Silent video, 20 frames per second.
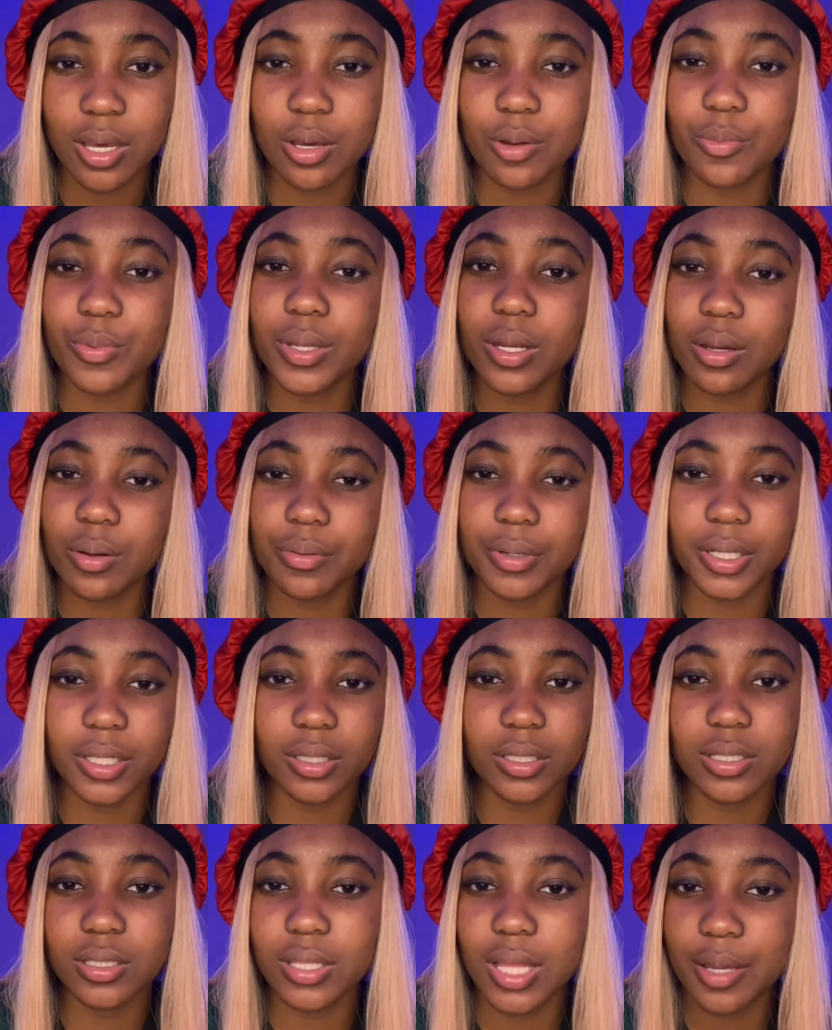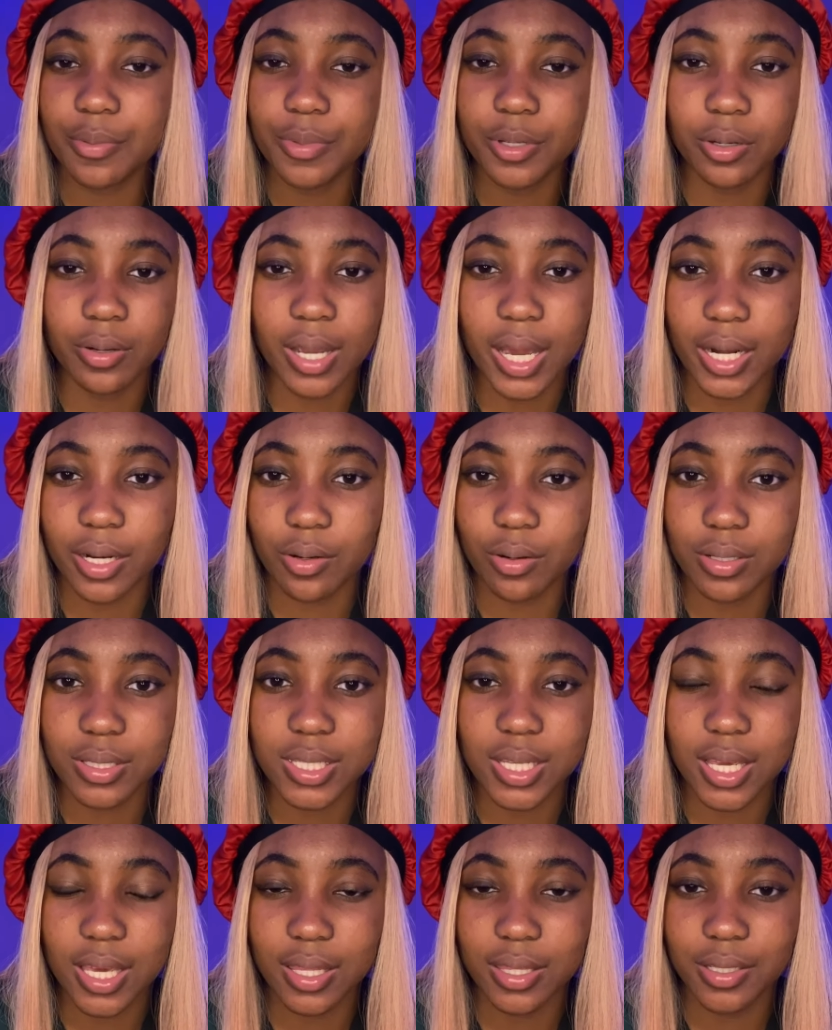We don't want to look like we don't got it all
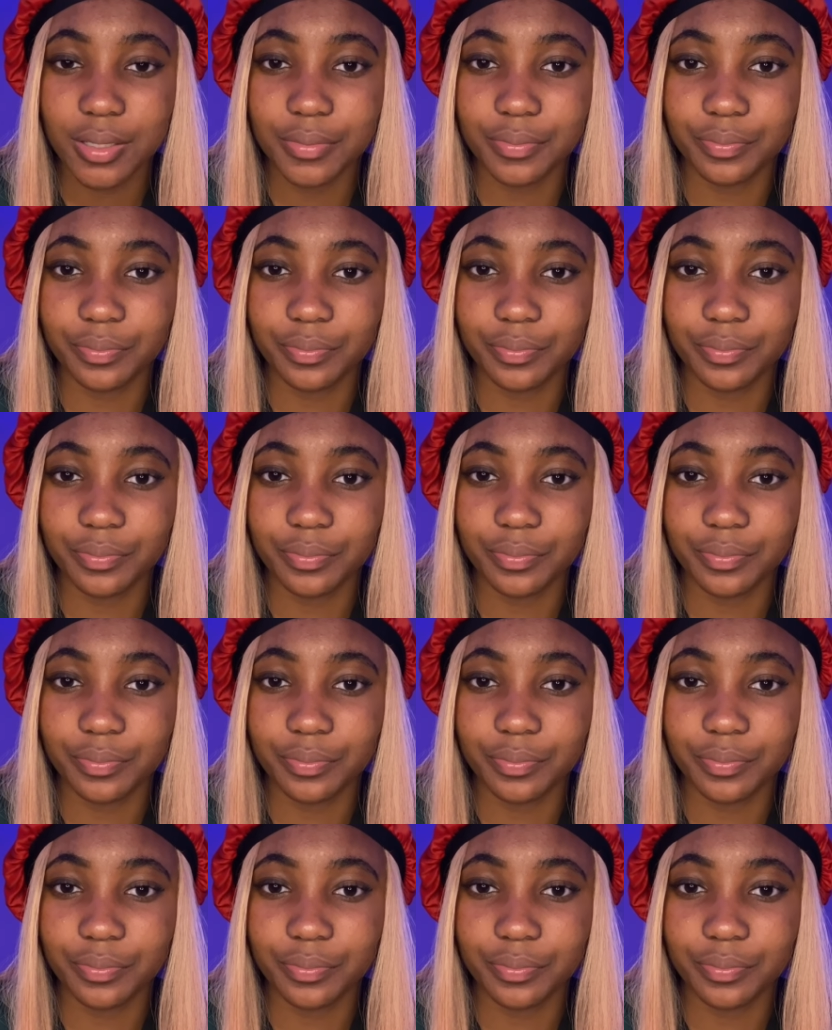together.